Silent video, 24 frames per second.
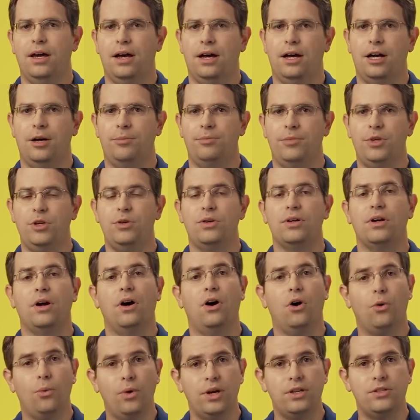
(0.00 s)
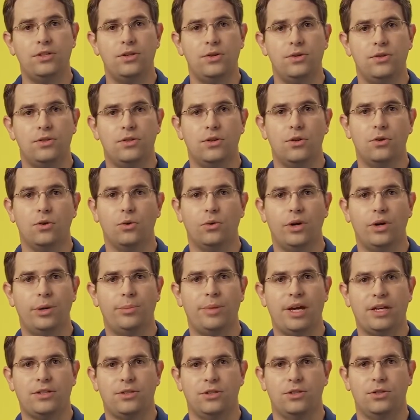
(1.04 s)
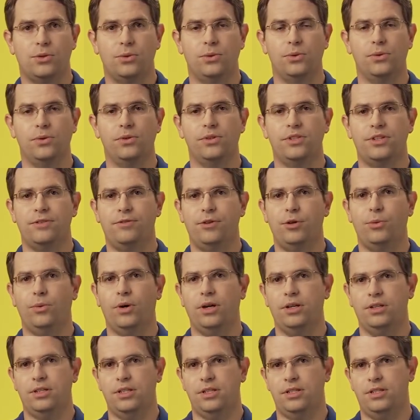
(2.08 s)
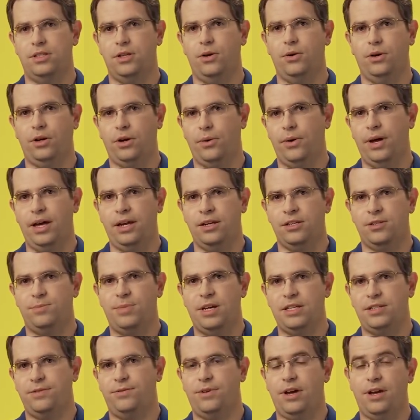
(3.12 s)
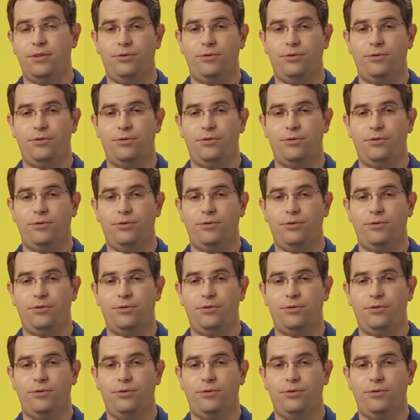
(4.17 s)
You can always use Google Webmaster Tools if you want to go ahead and specify,